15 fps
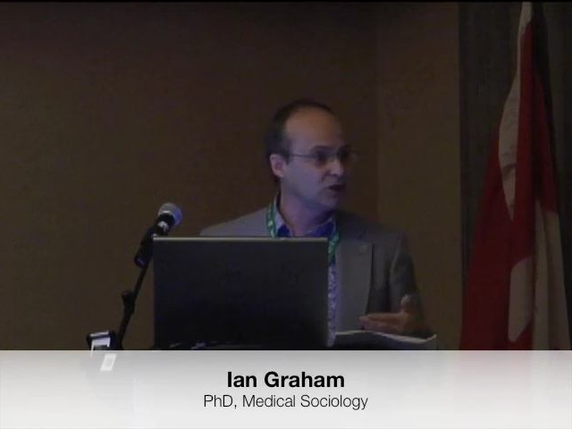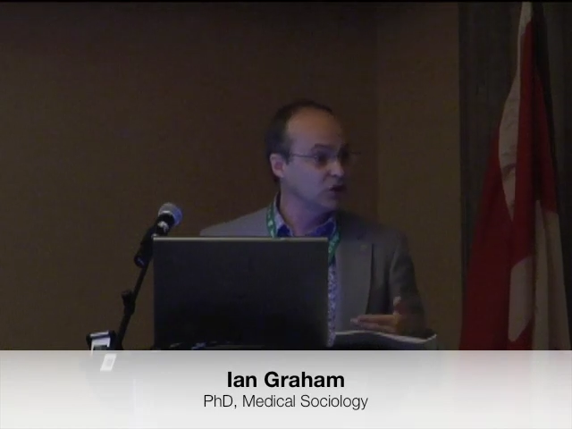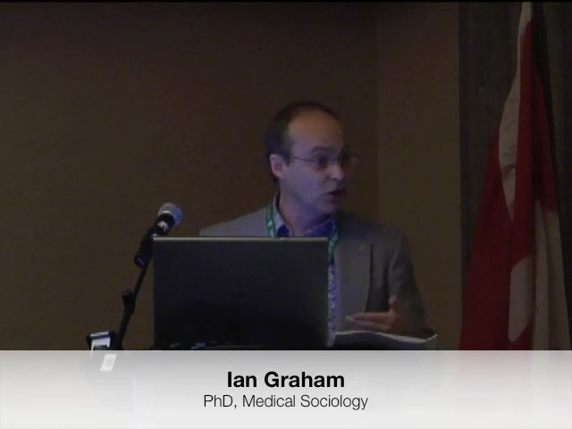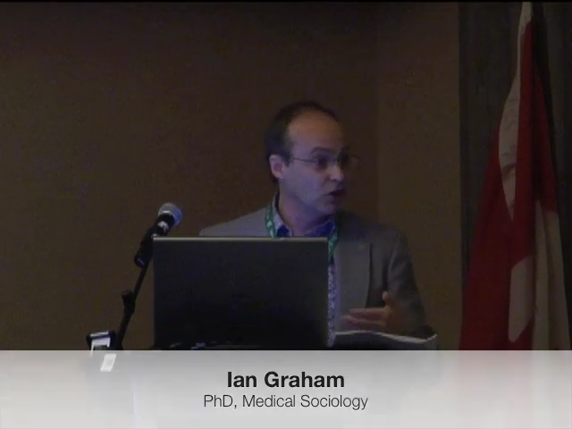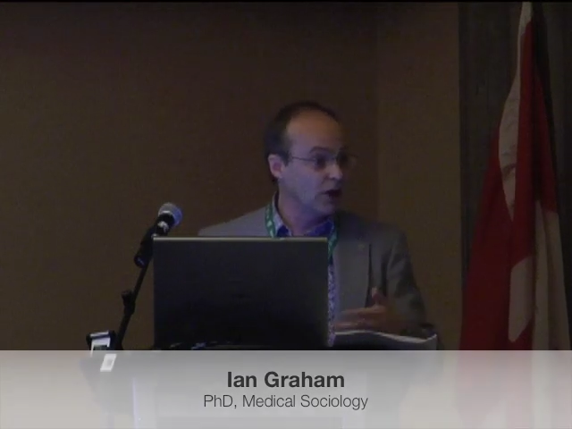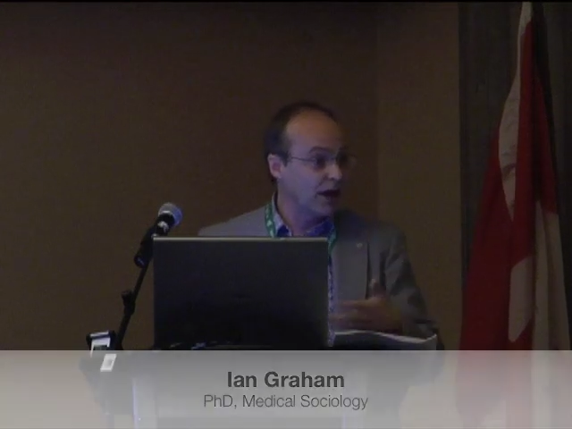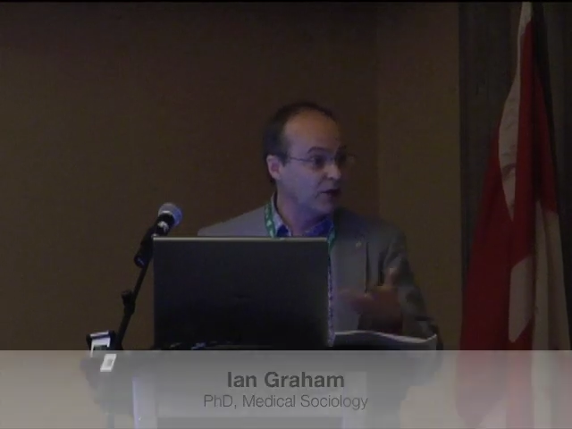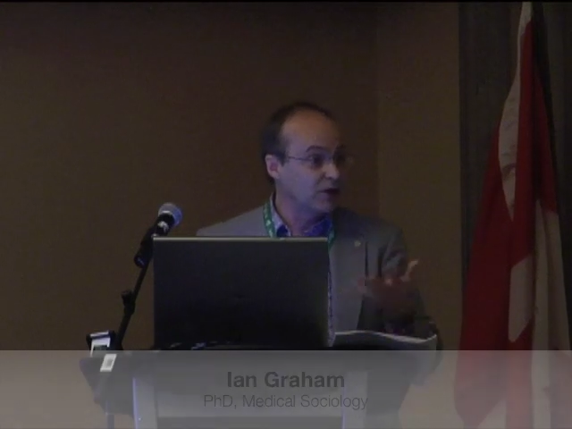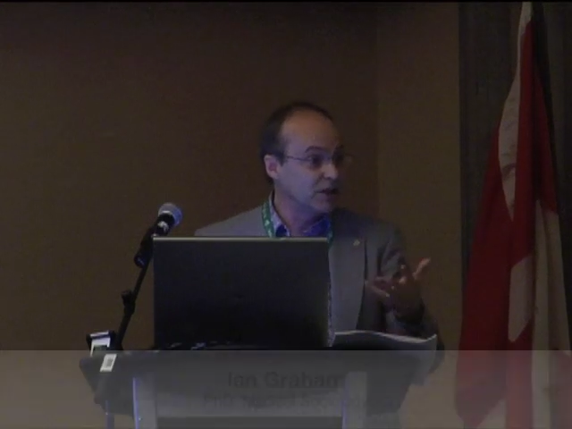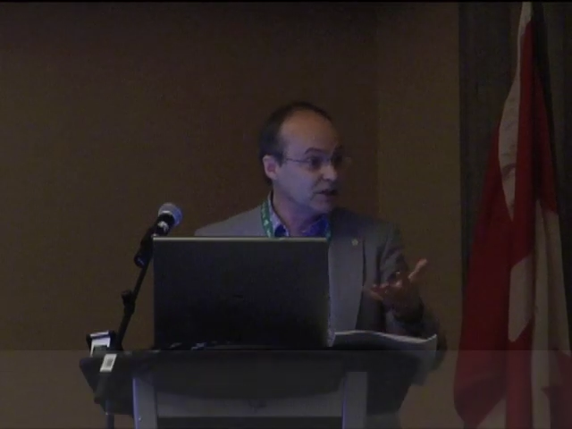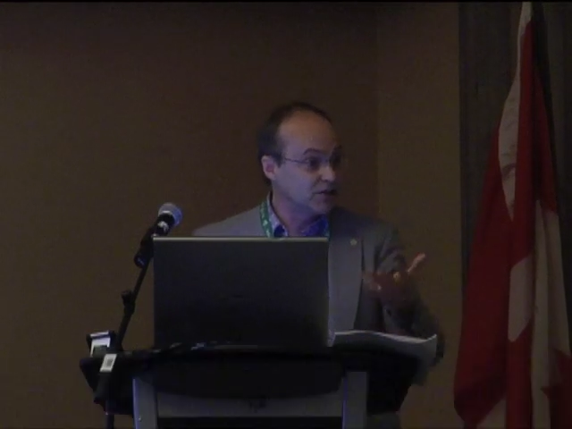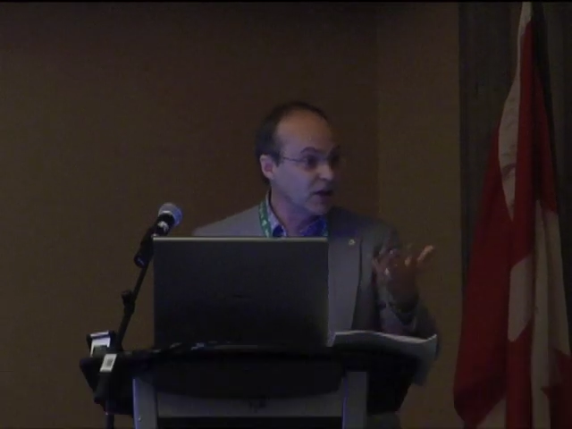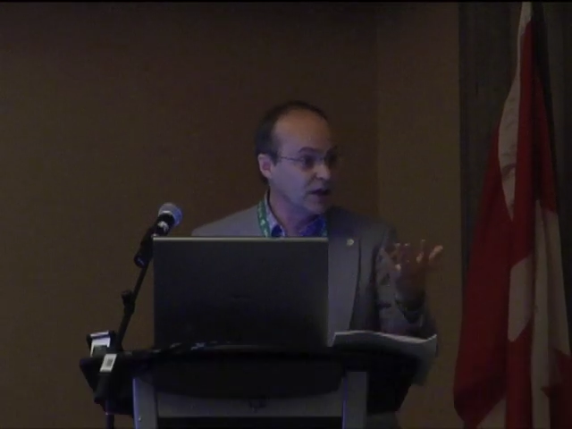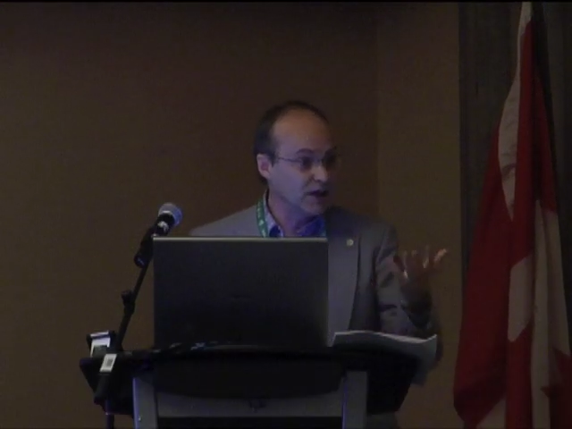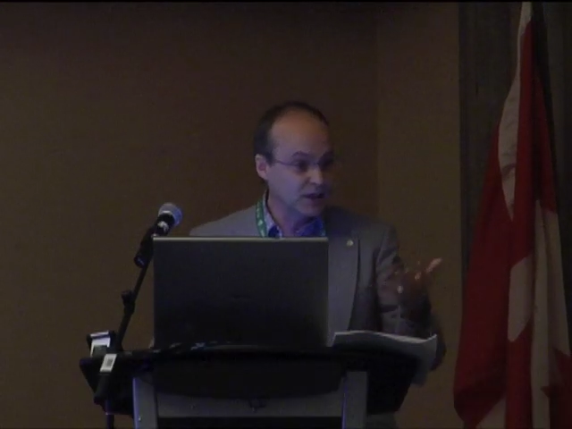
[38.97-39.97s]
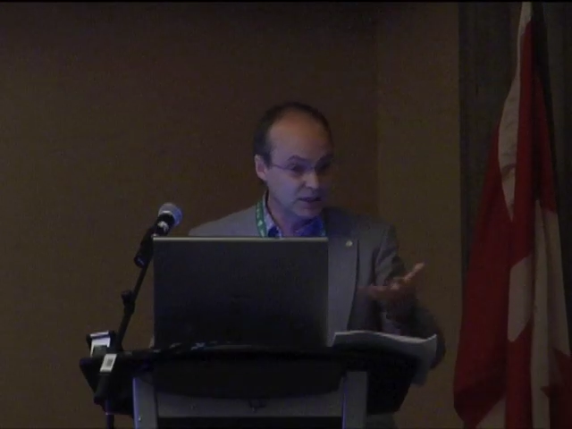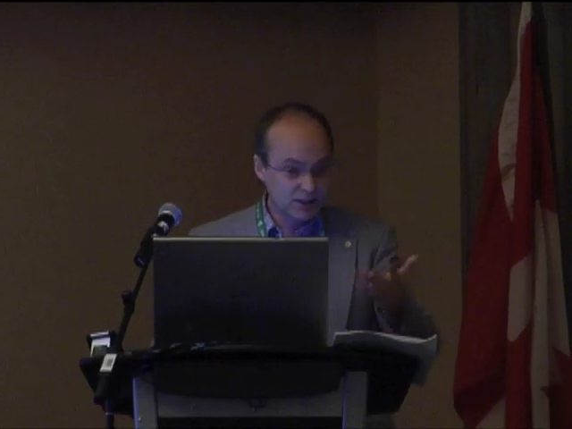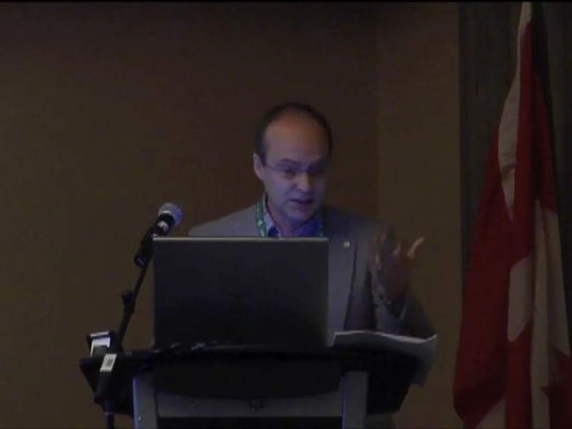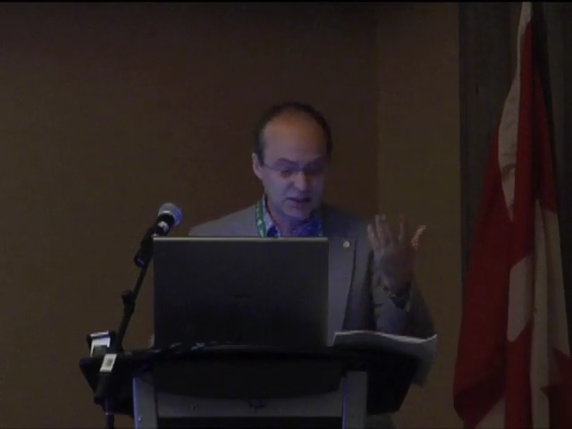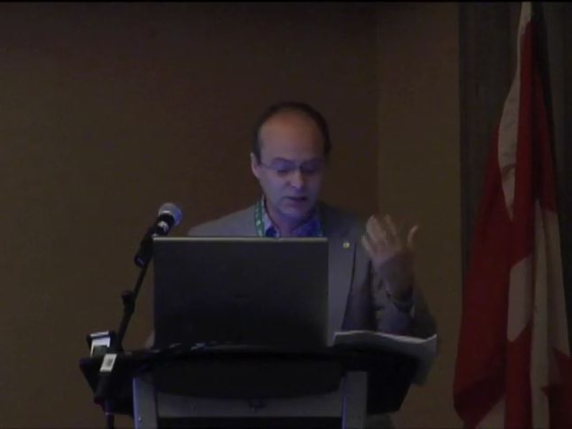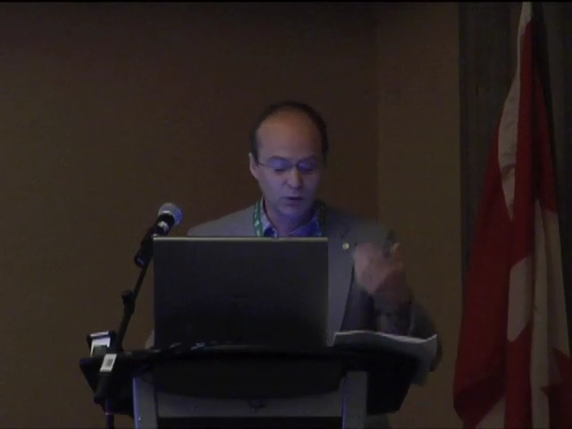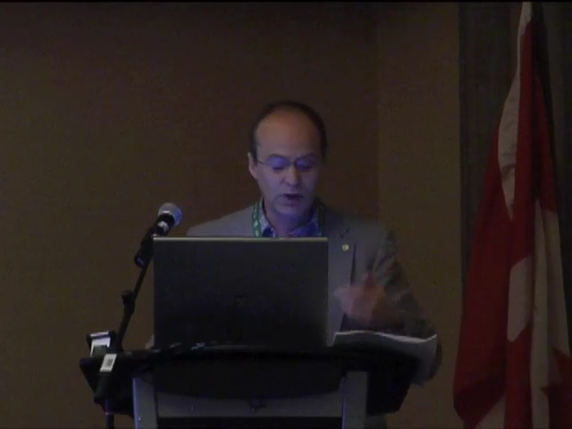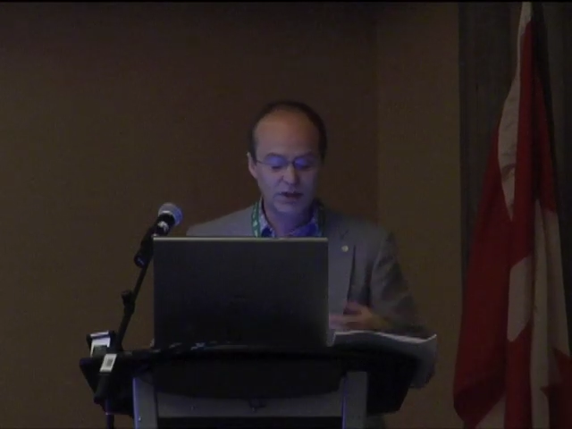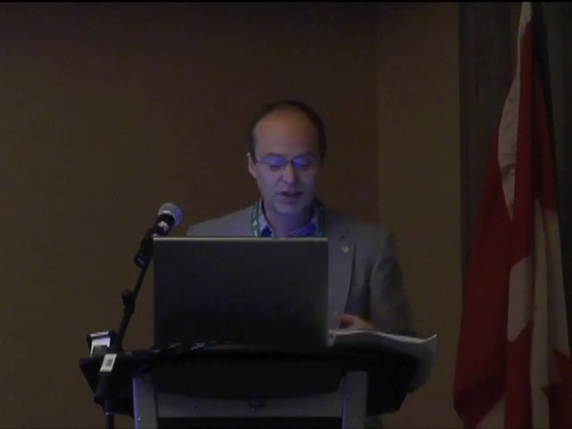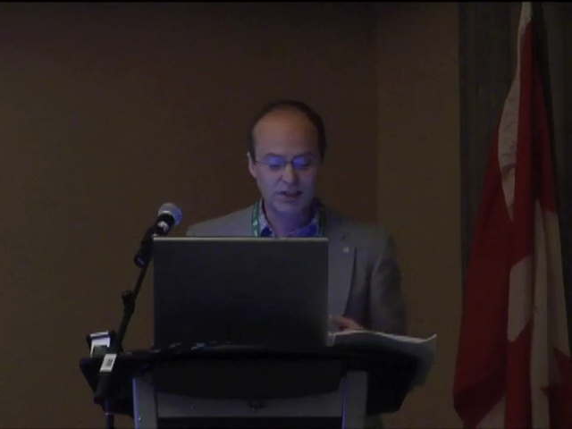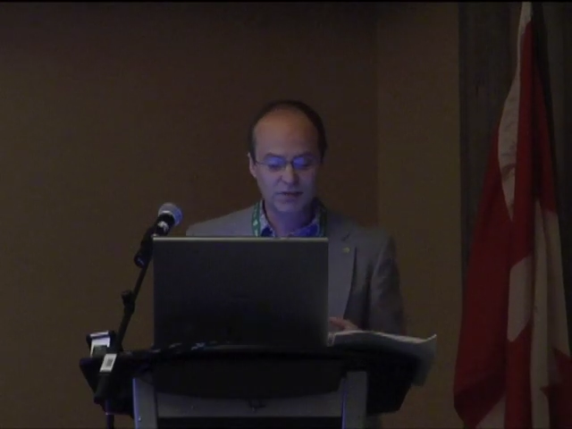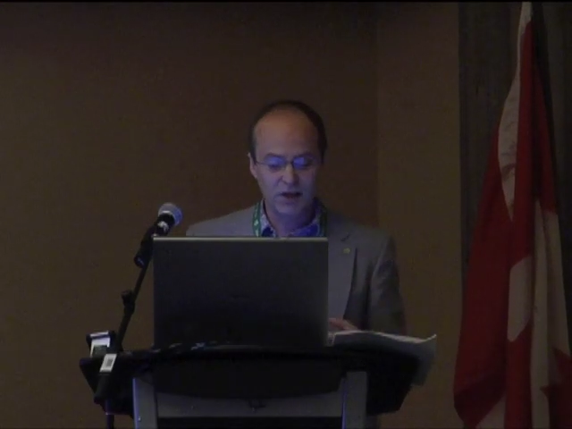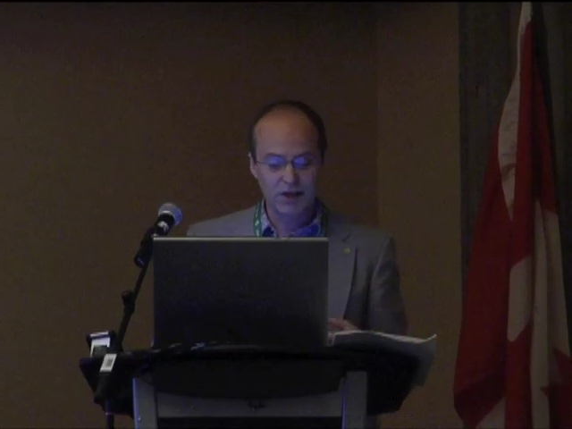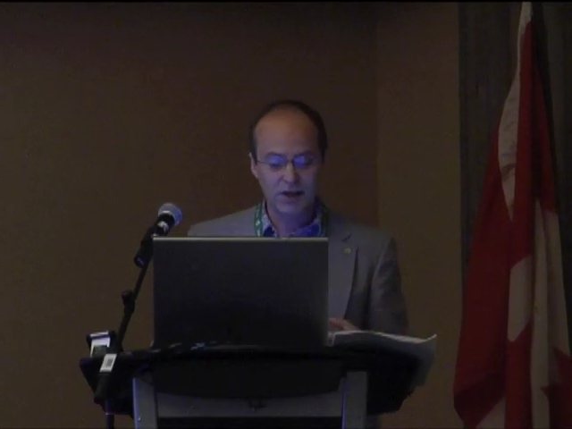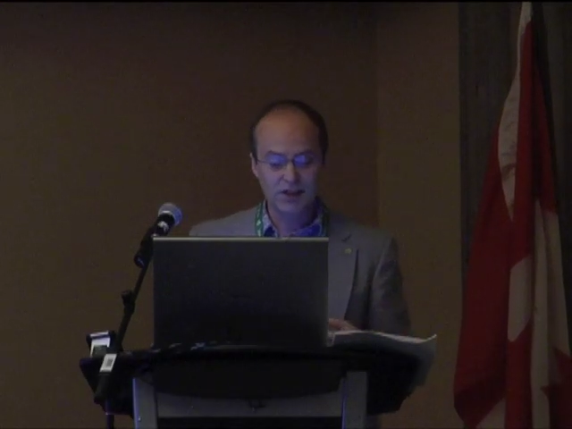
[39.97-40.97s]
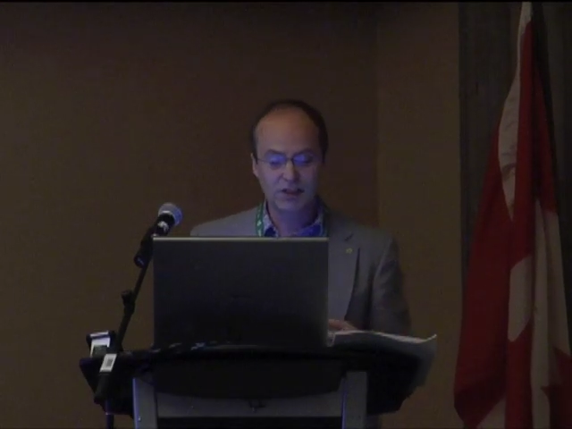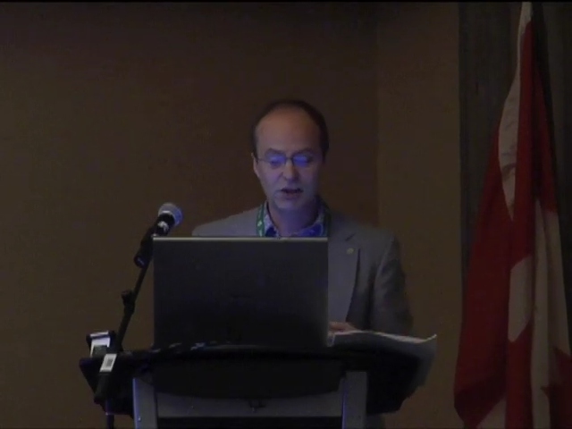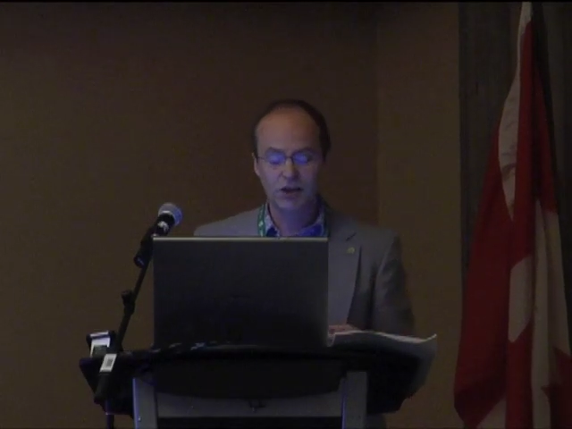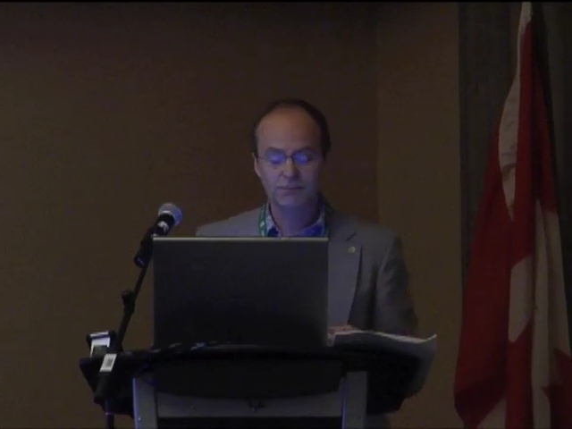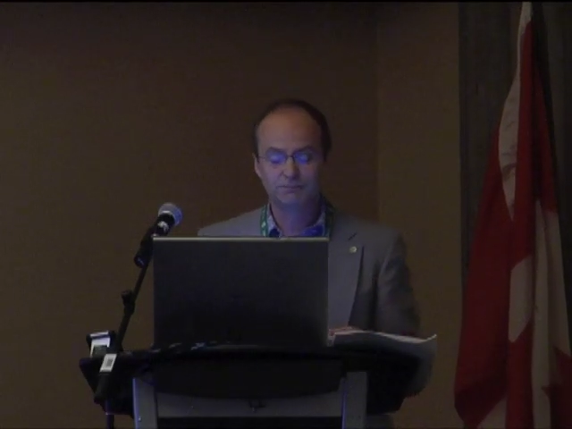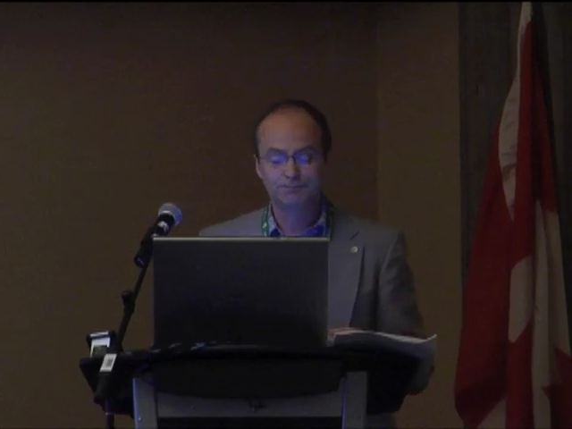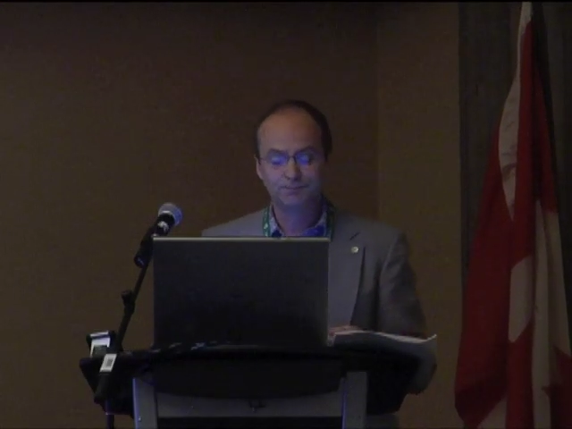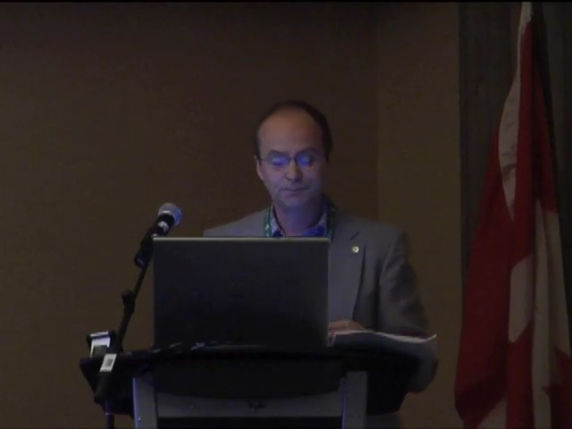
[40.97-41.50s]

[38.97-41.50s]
to know what these findings are.